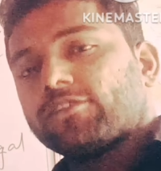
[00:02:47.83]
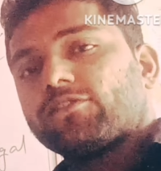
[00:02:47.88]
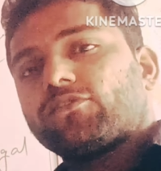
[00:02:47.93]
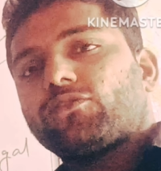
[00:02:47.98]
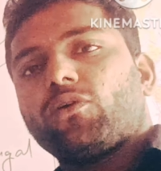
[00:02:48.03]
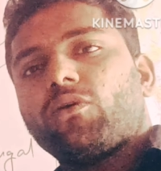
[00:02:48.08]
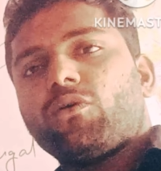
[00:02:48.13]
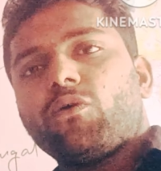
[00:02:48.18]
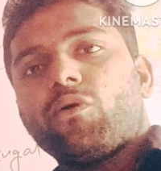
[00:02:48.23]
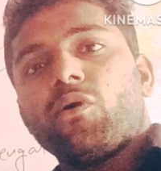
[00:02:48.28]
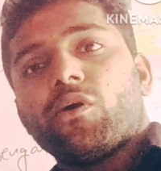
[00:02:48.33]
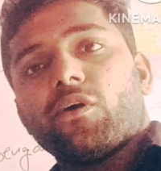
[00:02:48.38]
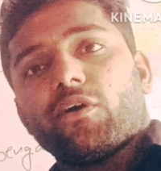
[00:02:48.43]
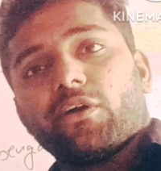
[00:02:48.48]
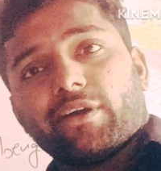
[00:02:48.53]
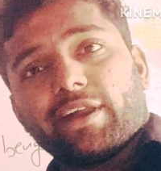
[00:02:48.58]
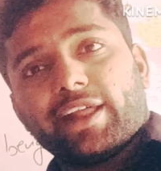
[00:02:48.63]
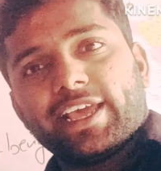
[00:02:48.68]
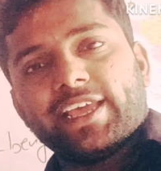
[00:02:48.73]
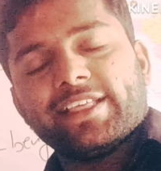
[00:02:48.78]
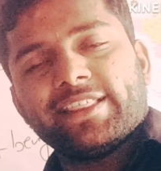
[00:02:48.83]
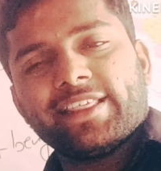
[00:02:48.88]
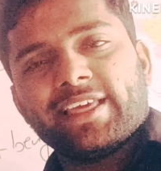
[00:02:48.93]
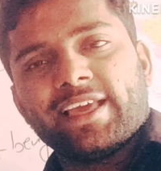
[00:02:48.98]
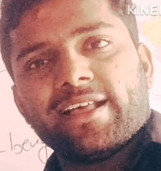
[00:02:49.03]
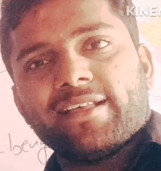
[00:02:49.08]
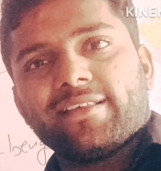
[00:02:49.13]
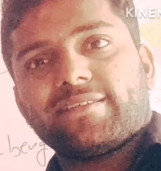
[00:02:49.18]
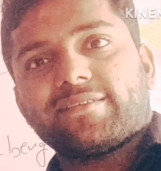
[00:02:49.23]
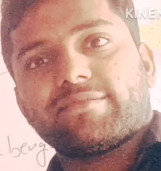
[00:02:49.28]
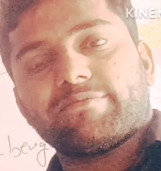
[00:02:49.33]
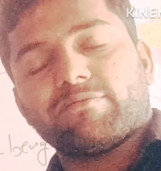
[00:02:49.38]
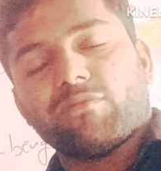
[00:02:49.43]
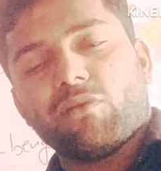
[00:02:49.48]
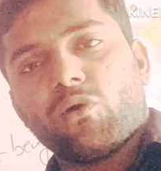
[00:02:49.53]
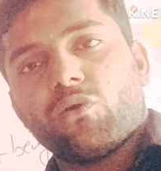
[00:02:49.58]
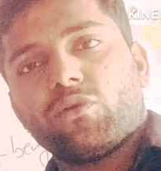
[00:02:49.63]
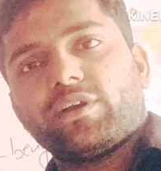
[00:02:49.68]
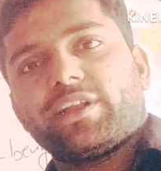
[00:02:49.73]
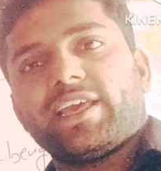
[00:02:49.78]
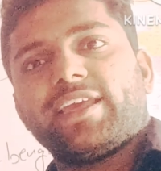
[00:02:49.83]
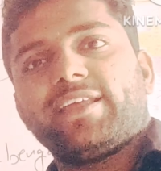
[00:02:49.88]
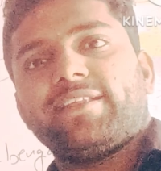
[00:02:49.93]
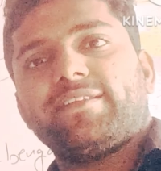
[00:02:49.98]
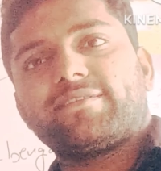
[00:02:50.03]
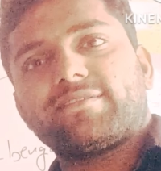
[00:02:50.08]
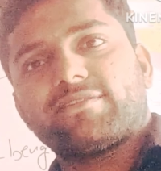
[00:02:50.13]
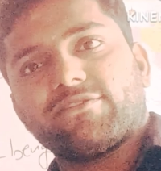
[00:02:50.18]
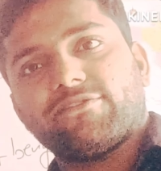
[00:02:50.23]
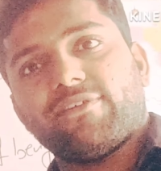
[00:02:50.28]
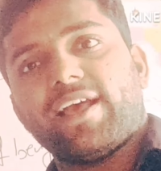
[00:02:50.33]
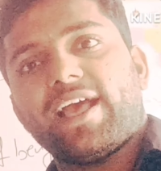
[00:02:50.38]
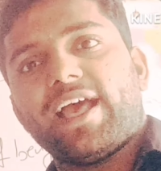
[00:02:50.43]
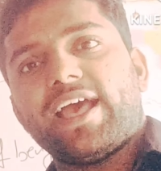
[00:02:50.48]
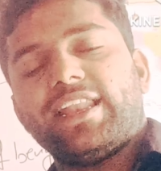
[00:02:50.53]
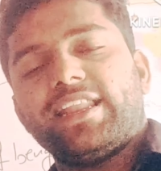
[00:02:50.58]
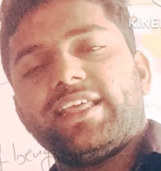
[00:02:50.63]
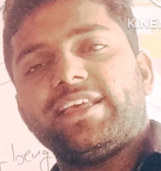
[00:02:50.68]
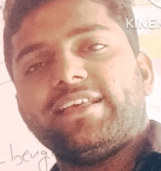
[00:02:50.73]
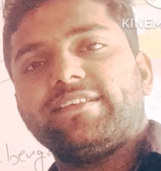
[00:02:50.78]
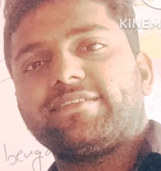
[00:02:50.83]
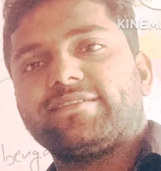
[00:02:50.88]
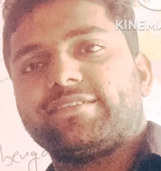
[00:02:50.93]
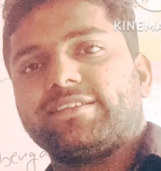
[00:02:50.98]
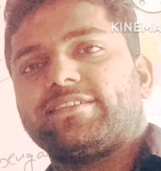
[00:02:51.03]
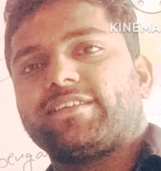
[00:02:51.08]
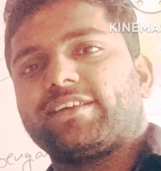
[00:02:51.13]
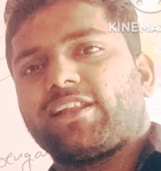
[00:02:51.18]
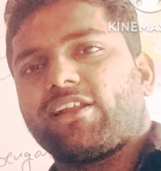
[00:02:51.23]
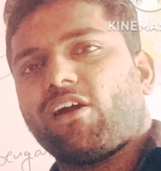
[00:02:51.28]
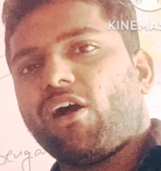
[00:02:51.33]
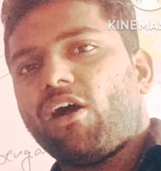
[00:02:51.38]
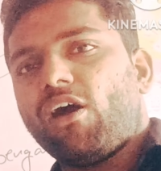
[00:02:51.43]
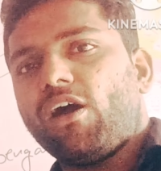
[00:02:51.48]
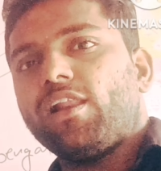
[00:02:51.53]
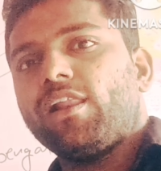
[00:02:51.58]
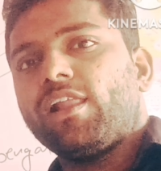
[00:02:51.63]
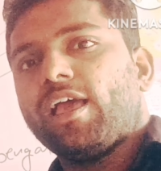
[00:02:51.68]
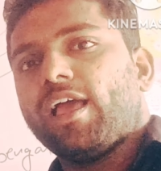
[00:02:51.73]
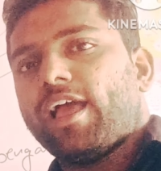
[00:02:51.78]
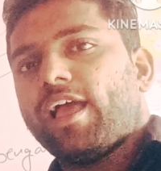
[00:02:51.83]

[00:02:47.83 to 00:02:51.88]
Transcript: So ranges, mountains, valleys, these are all